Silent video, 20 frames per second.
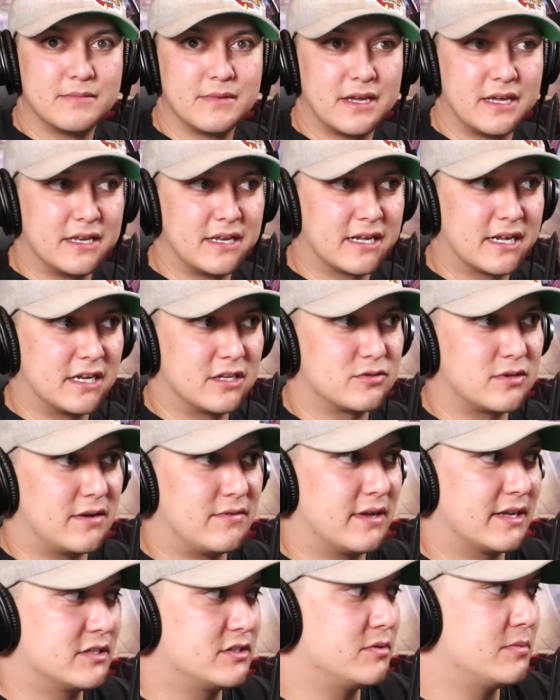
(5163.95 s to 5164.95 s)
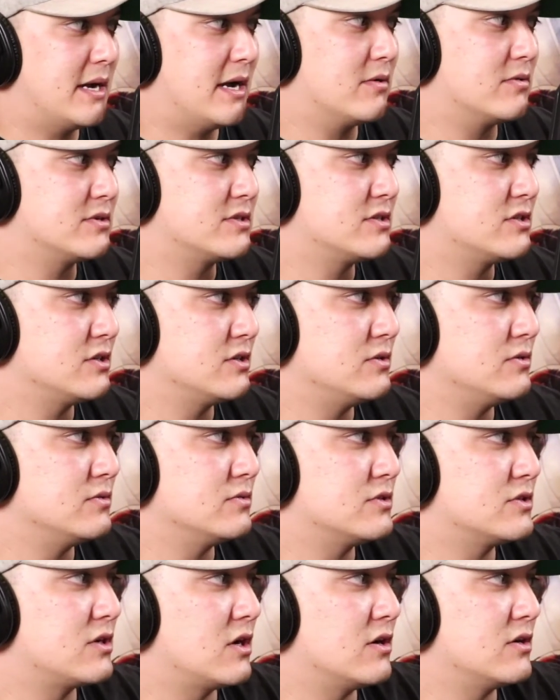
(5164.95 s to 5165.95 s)
and I gotta drive like 2 hours to
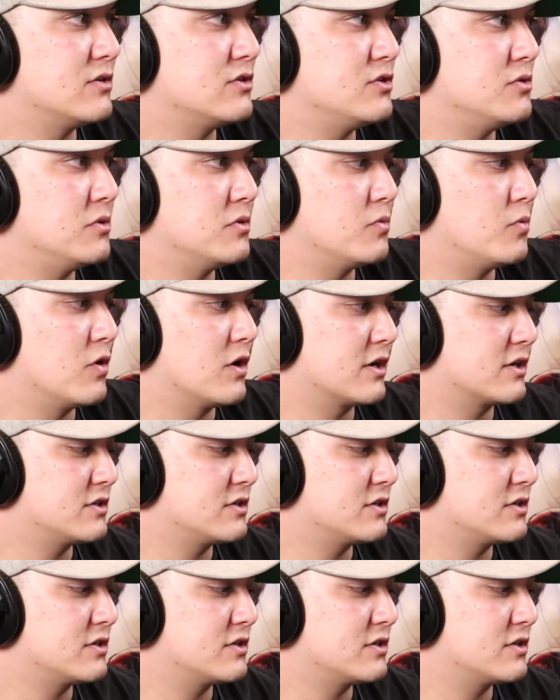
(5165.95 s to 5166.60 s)
start doing work.